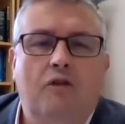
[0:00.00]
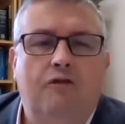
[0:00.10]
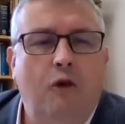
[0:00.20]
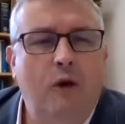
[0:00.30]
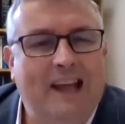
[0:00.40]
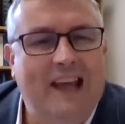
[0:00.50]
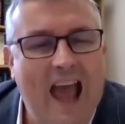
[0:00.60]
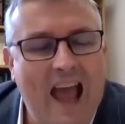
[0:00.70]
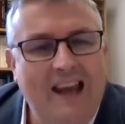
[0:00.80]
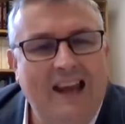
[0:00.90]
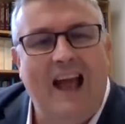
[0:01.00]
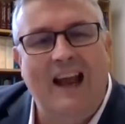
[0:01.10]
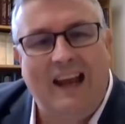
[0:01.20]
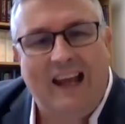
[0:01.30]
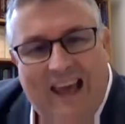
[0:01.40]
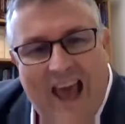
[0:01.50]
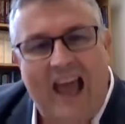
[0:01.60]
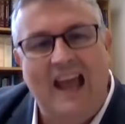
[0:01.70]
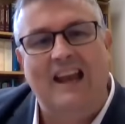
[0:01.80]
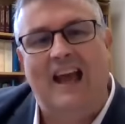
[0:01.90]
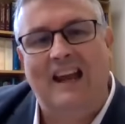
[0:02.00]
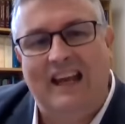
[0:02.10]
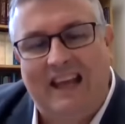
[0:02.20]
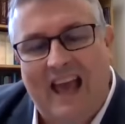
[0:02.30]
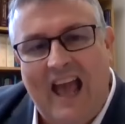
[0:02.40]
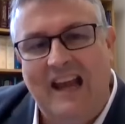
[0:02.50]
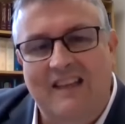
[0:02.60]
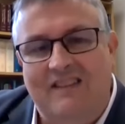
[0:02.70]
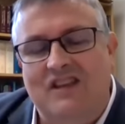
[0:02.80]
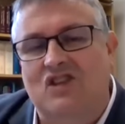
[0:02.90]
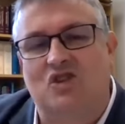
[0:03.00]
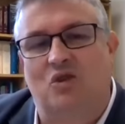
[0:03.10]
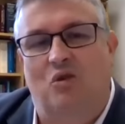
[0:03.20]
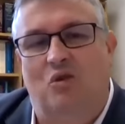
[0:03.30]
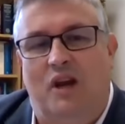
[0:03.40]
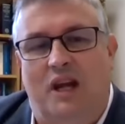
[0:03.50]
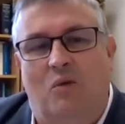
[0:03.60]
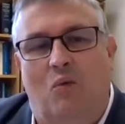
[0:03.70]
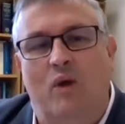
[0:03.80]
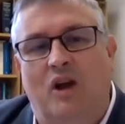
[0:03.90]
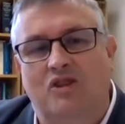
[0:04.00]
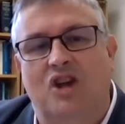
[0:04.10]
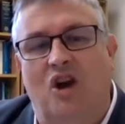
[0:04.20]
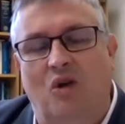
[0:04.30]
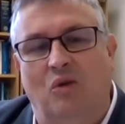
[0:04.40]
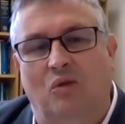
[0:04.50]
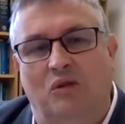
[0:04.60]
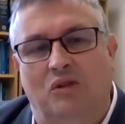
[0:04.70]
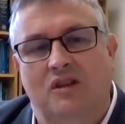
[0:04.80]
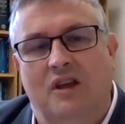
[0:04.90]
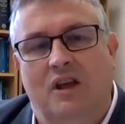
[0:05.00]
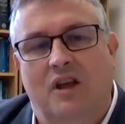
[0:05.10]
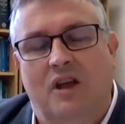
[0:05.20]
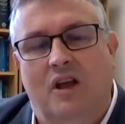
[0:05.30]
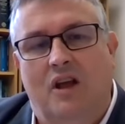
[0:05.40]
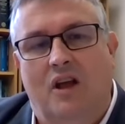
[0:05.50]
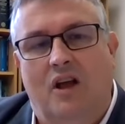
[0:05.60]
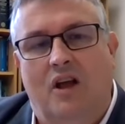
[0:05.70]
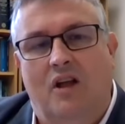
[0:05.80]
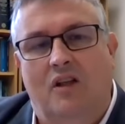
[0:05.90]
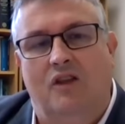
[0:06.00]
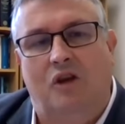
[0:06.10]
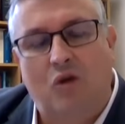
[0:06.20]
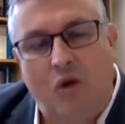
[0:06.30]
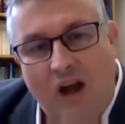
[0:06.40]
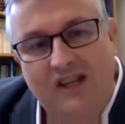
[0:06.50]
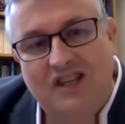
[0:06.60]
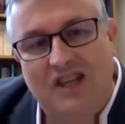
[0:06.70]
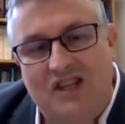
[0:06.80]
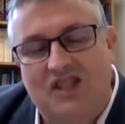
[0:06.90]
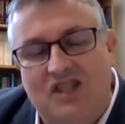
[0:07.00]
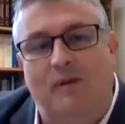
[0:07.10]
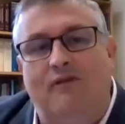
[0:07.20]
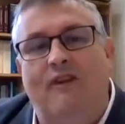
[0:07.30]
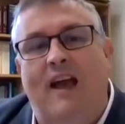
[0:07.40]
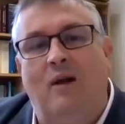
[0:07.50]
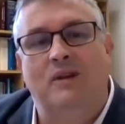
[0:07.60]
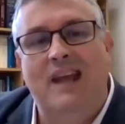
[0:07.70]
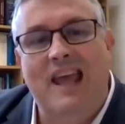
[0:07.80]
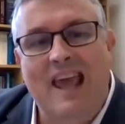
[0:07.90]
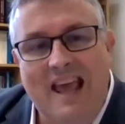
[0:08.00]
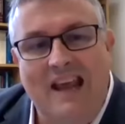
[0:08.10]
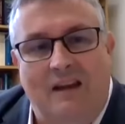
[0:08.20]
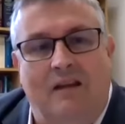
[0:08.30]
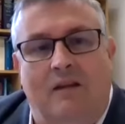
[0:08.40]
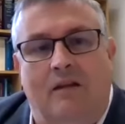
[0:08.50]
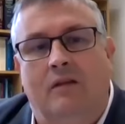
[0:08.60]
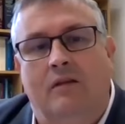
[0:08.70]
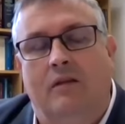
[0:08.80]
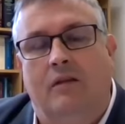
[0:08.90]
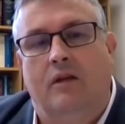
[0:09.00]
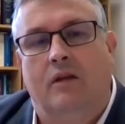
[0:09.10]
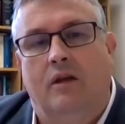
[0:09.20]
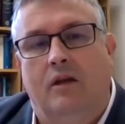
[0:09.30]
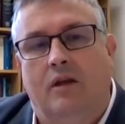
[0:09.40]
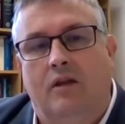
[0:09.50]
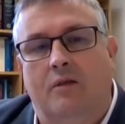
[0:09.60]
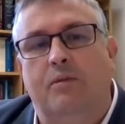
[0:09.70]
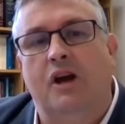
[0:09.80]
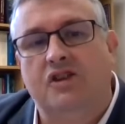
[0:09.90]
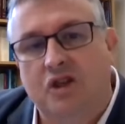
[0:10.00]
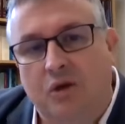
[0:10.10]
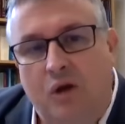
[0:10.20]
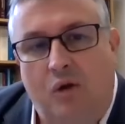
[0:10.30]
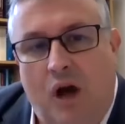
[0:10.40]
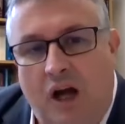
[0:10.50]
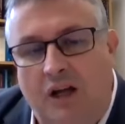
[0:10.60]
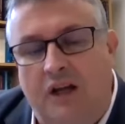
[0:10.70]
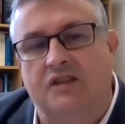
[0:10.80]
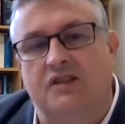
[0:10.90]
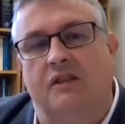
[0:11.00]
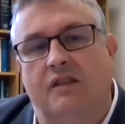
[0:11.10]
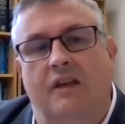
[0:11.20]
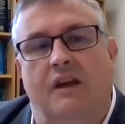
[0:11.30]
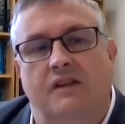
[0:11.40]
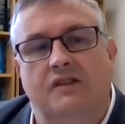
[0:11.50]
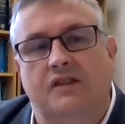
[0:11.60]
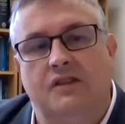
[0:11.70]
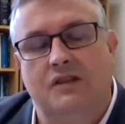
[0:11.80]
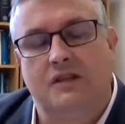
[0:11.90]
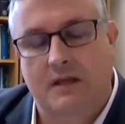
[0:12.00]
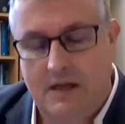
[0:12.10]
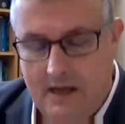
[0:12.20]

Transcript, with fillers: For again and again and again in this story, we are told that Christ is to be found in the person who hungers and thirsts.